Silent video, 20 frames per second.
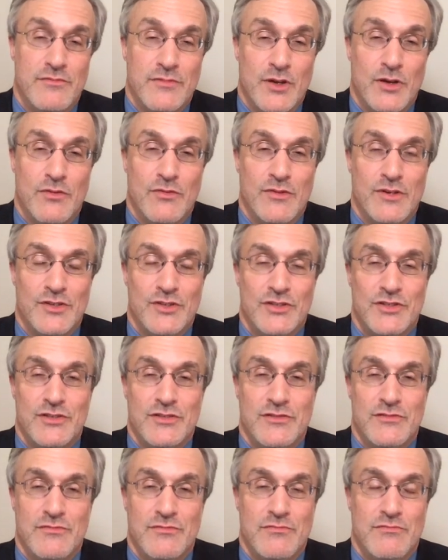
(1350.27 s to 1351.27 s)
It
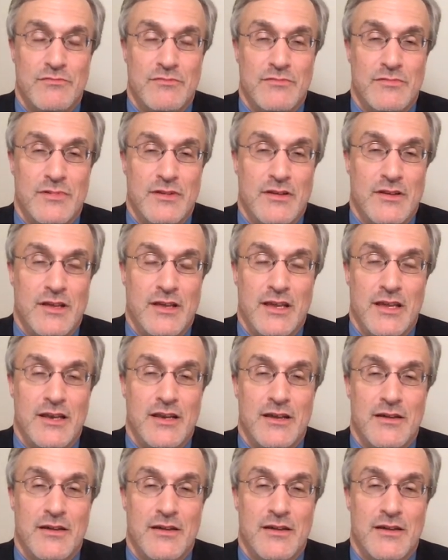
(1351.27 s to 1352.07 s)
was in